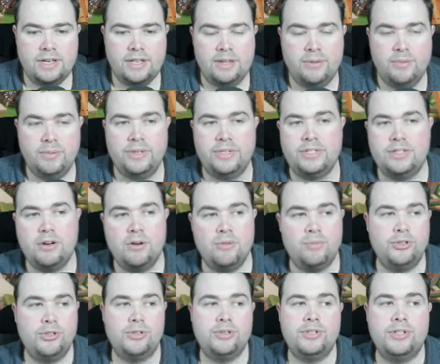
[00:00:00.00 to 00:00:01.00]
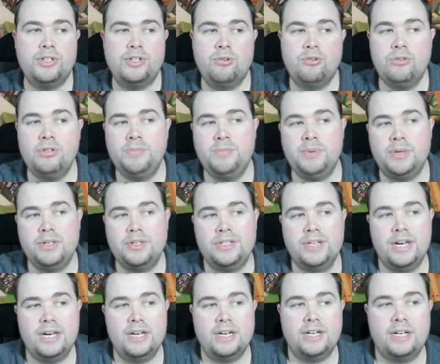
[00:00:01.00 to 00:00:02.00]
And then we can start producing tools, because
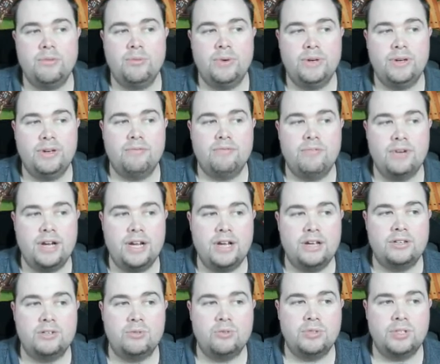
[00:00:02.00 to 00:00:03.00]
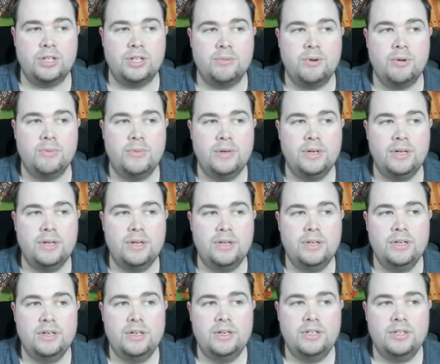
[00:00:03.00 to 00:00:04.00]
technically we have run out of tools at the moment.
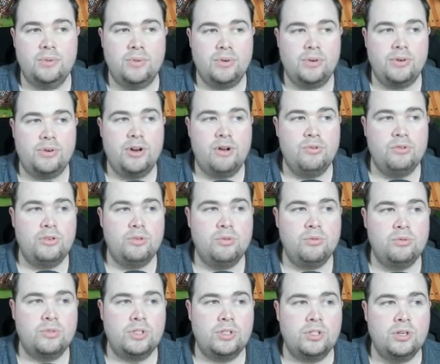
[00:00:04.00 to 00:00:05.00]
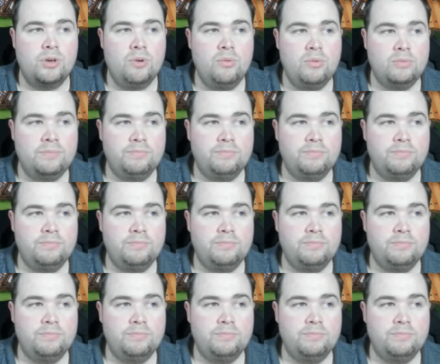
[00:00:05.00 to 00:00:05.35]
So we've got no tools at all.